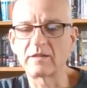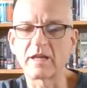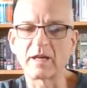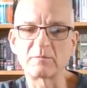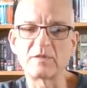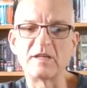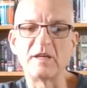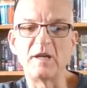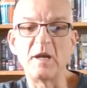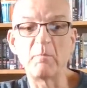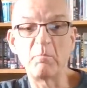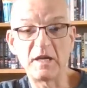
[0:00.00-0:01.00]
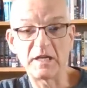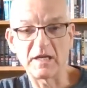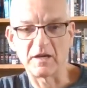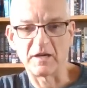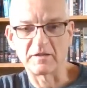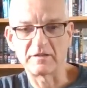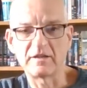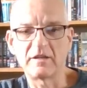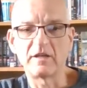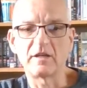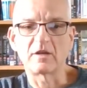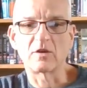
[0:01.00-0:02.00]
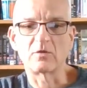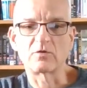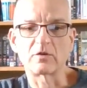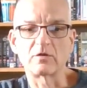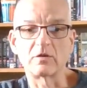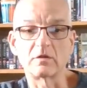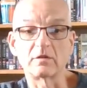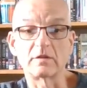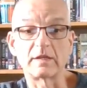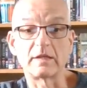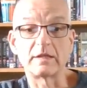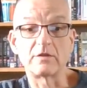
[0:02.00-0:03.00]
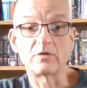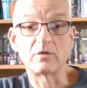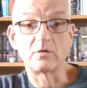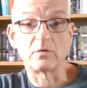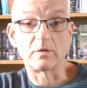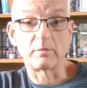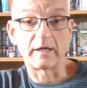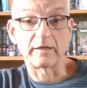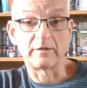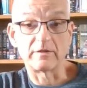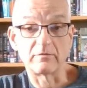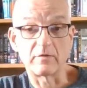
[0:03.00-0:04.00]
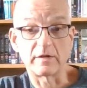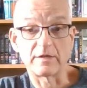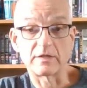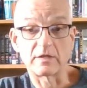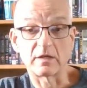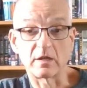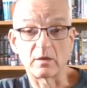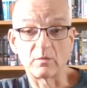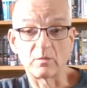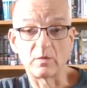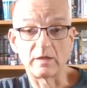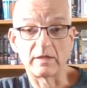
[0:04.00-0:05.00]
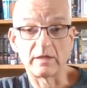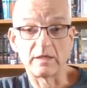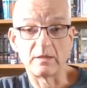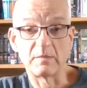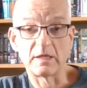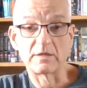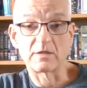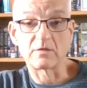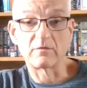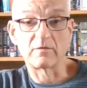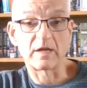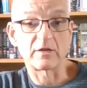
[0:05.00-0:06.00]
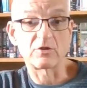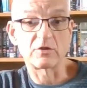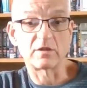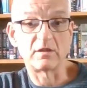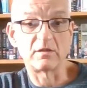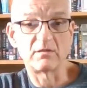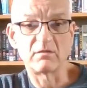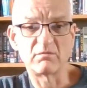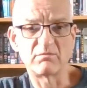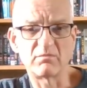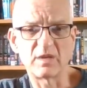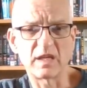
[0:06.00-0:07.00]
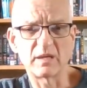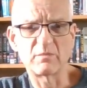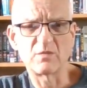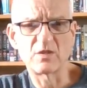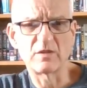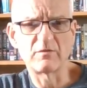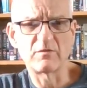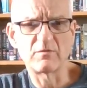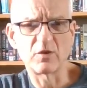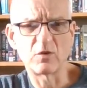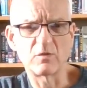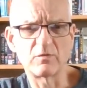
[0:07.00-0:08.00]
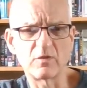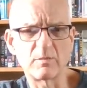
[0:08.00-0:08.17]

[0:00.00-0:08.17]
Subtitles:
Captain Picard goes on holiday to the planet of Risa, where he meets Vash and becomes involved